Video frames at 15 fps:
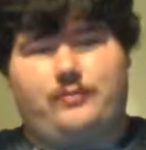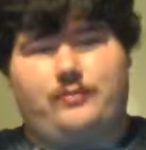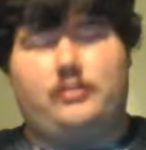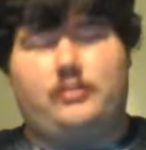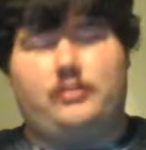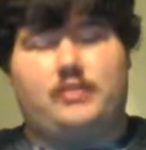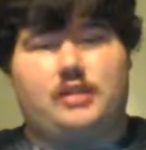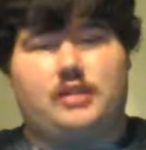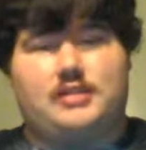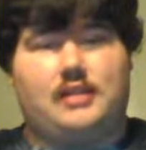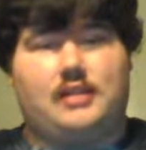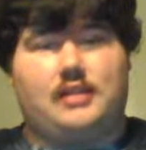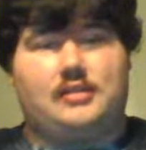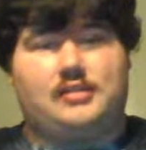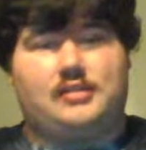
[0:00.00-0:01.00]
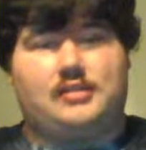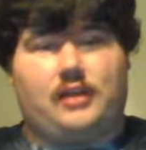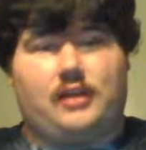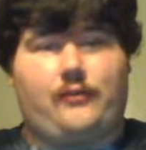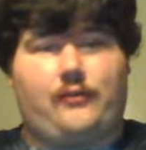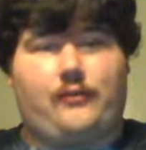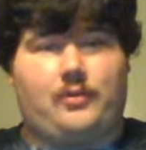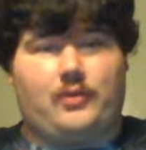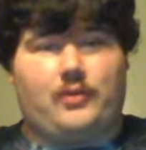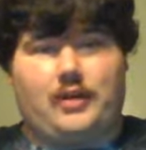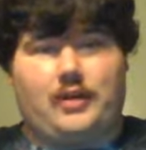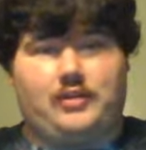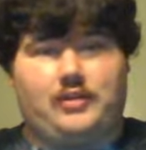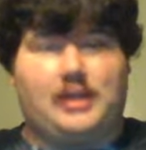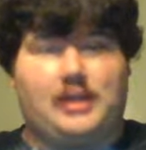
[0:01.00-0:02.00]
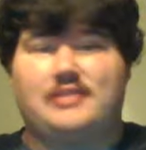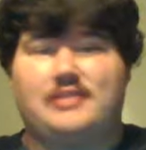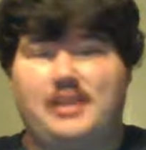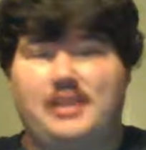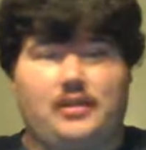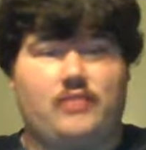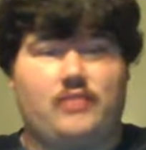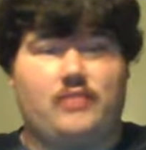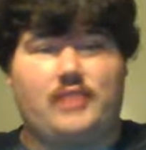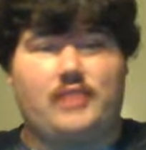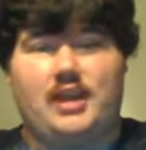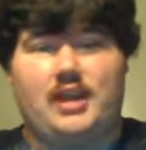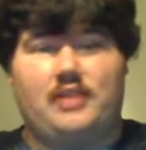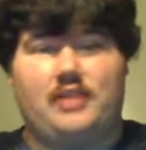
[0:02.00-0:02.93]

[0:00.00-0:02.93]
start selling the stuff from around your house that you don't need,